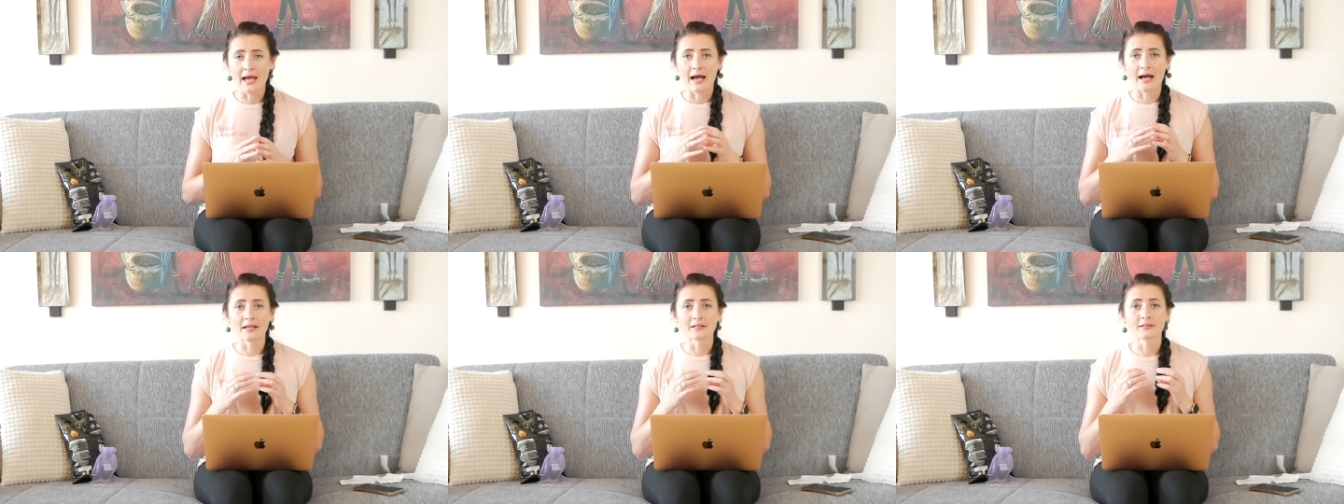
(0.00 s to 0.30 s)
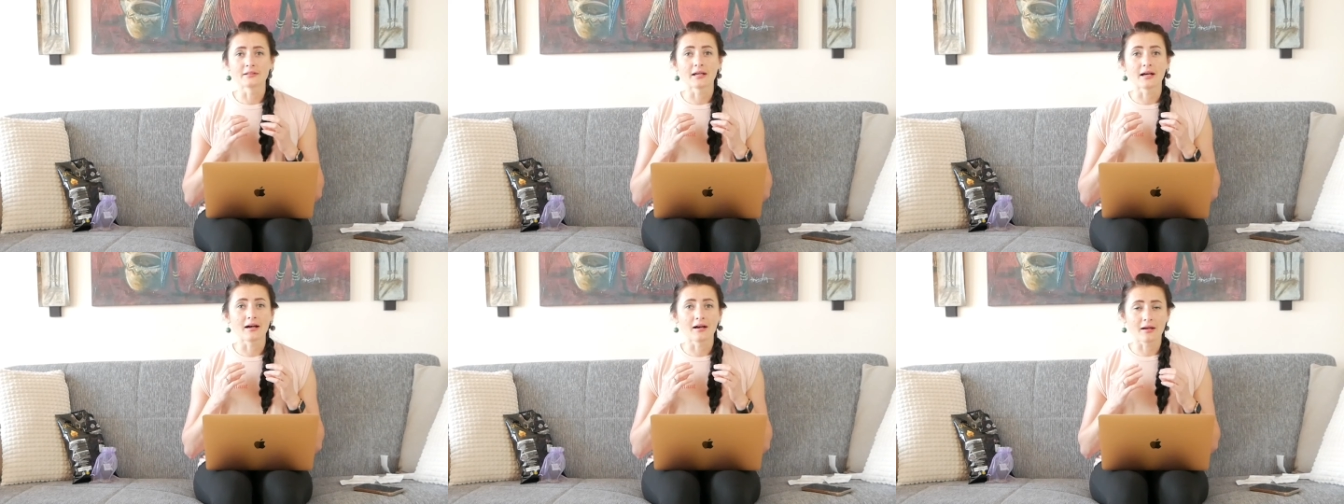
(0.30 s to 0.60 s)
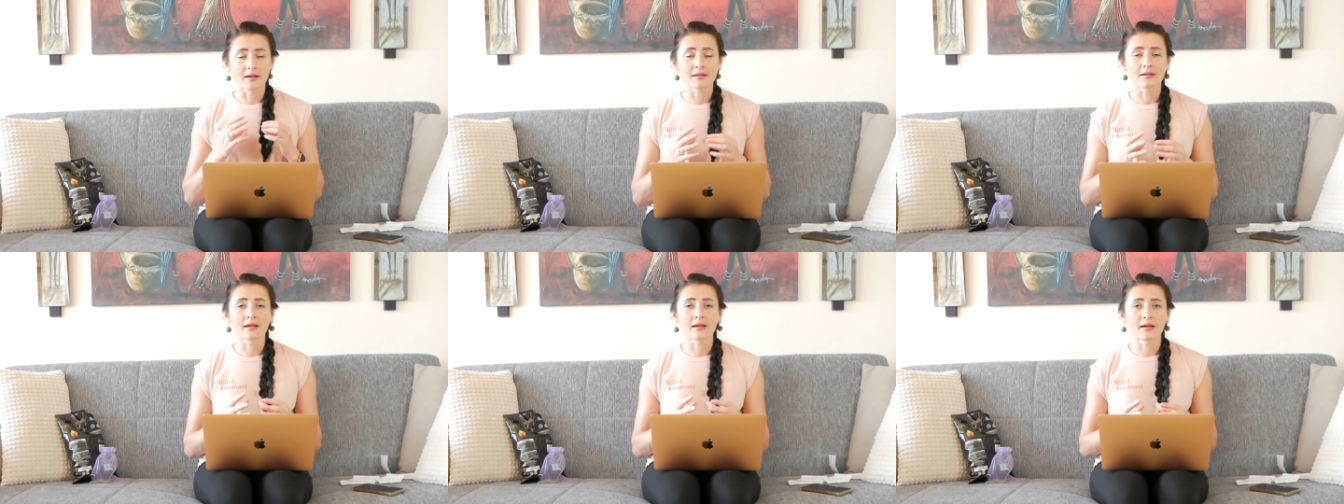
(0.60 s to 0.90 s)
and
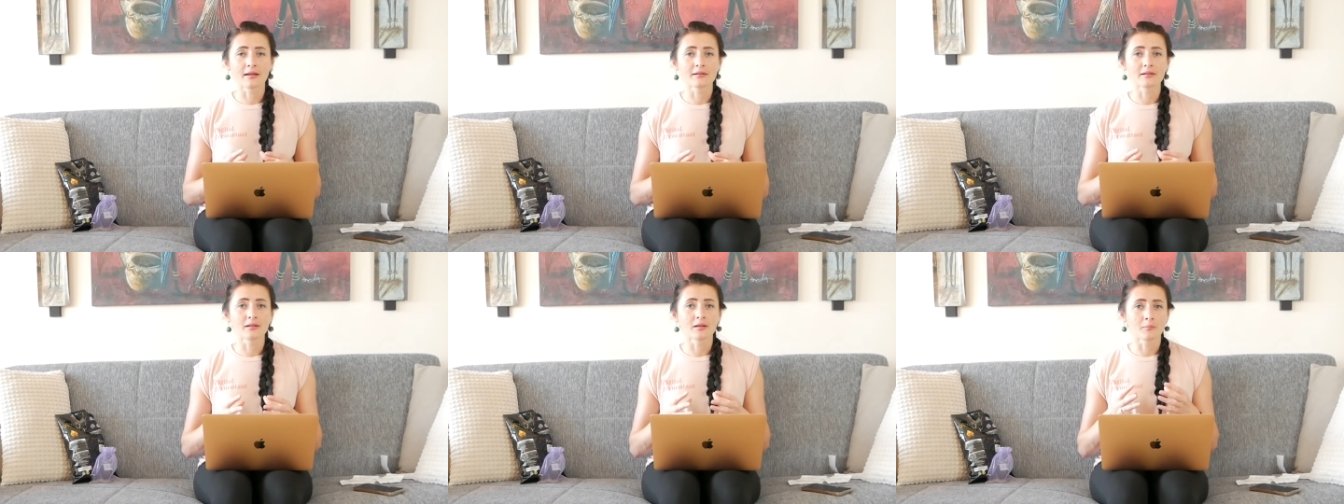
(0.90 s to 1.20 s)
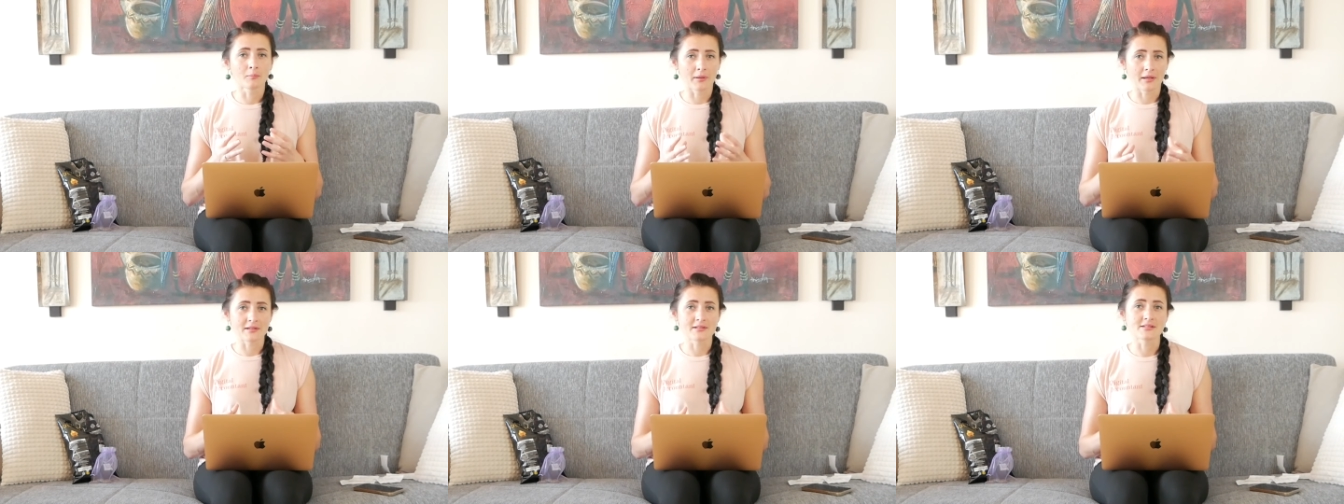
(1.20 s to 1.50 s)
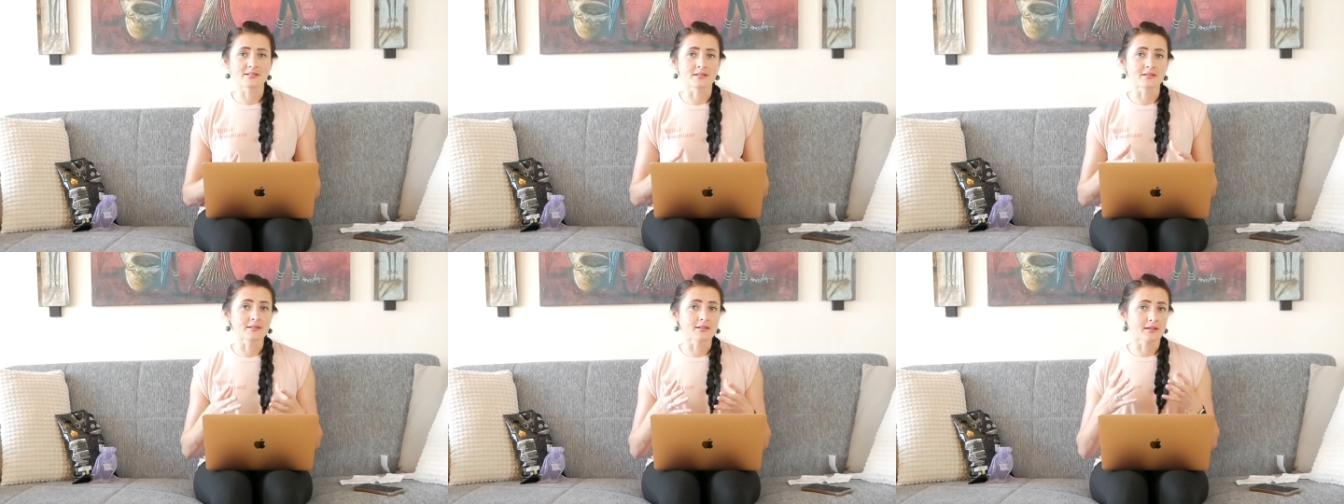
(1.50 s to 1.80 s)
I can
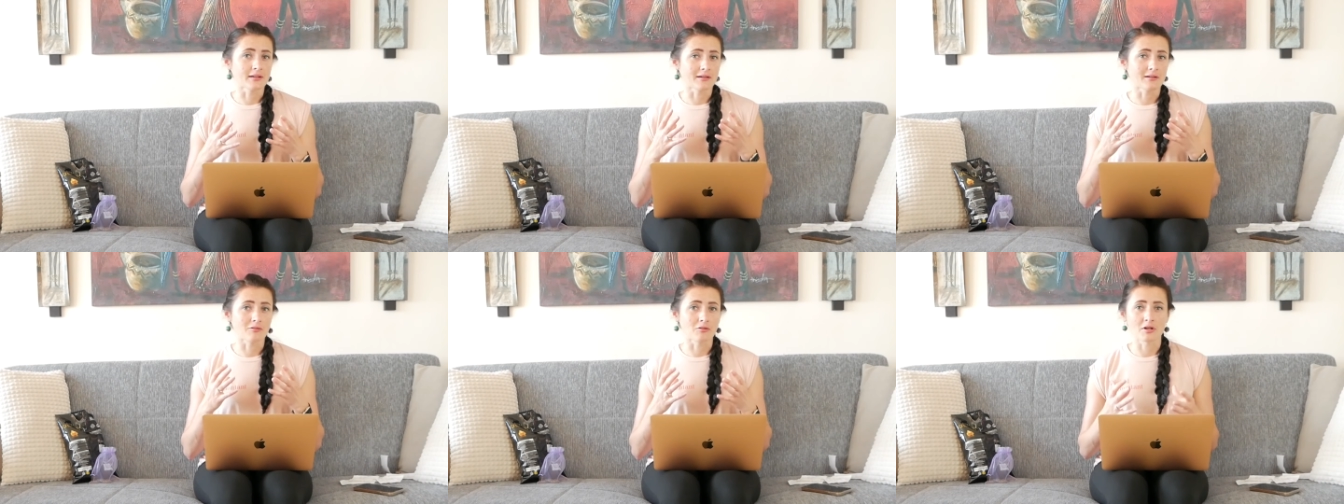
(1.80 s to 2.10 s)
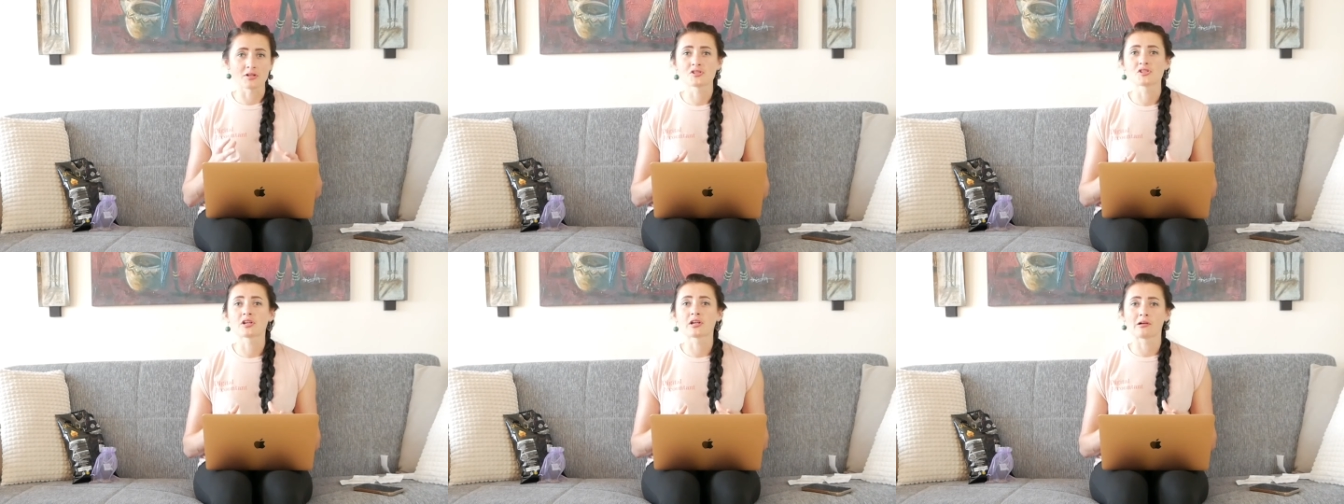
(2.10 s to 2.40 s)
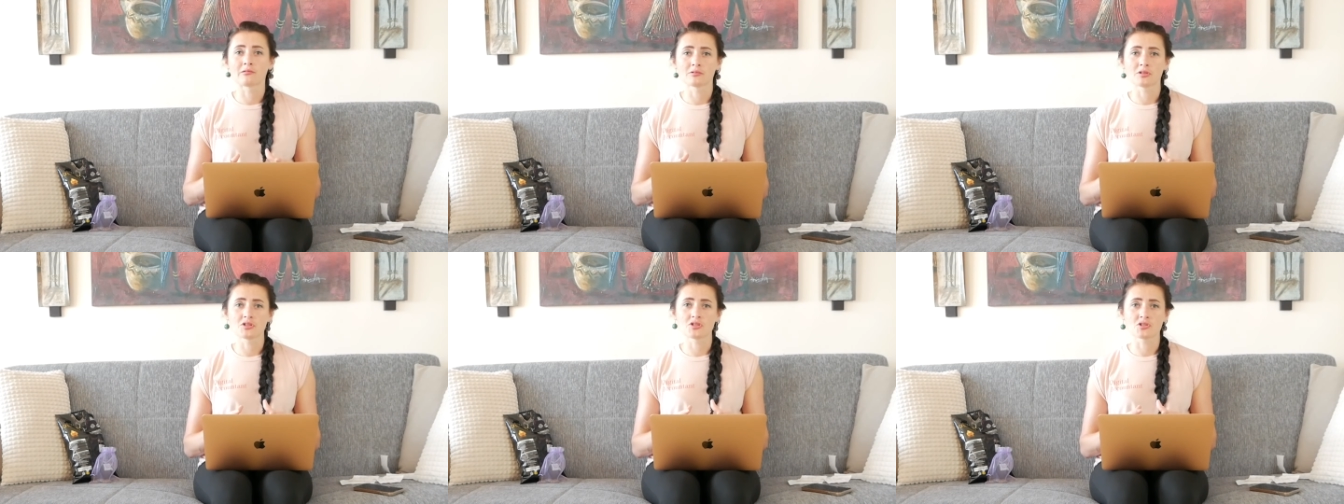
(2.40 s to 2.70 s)
bet that Crunch
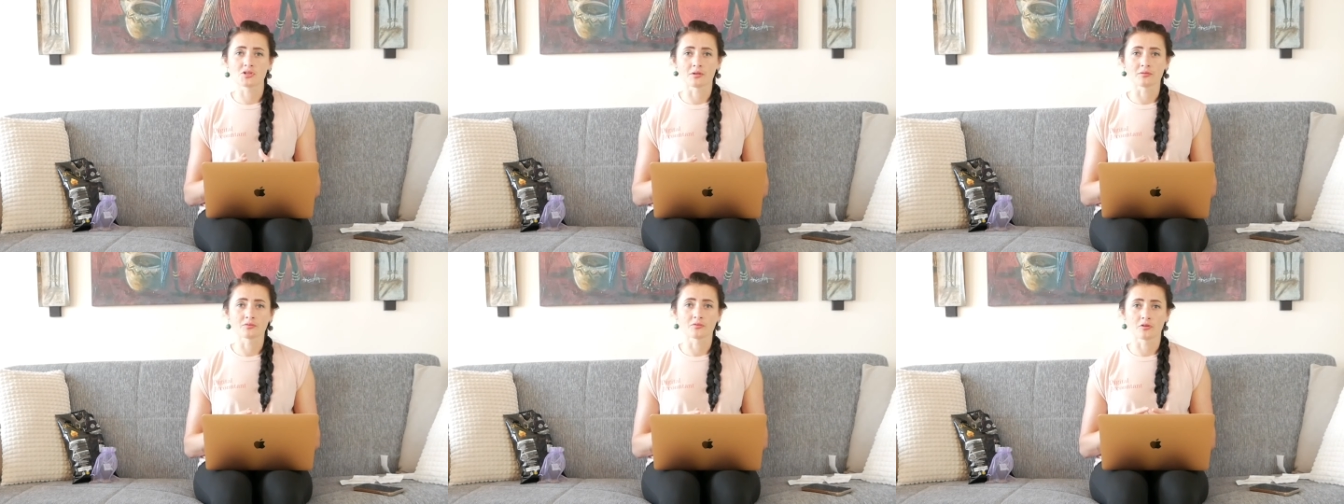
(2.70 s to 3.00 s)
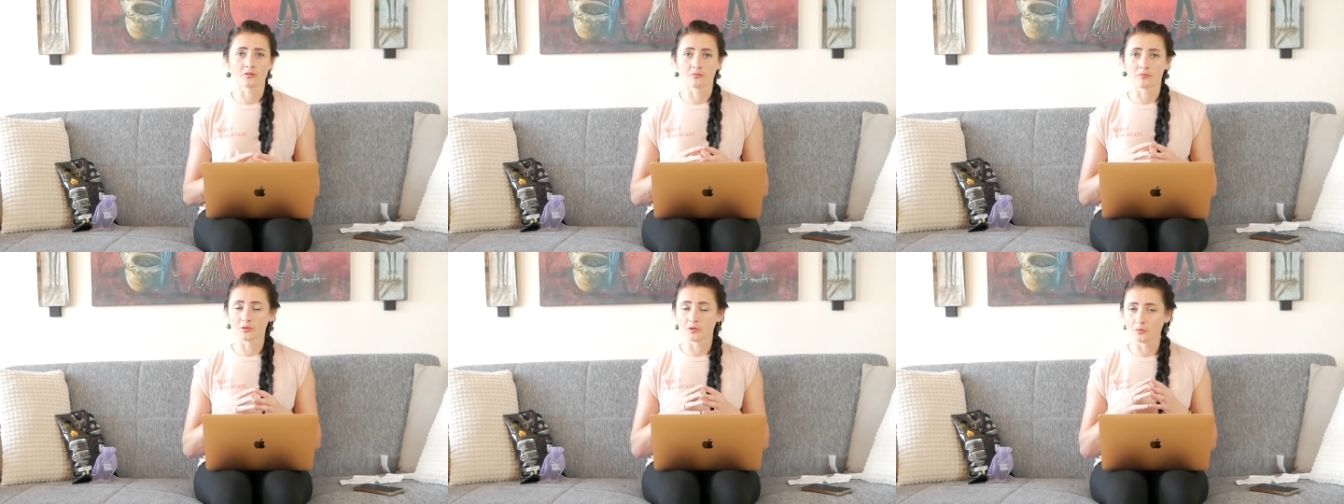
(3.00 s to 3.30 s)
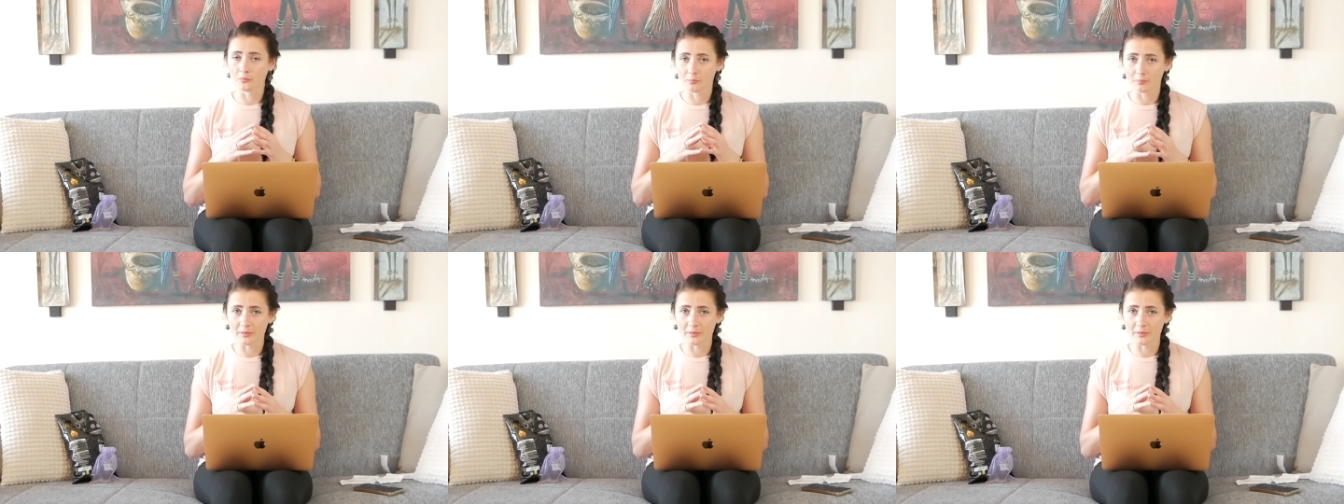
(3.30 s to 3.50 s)
accounting software will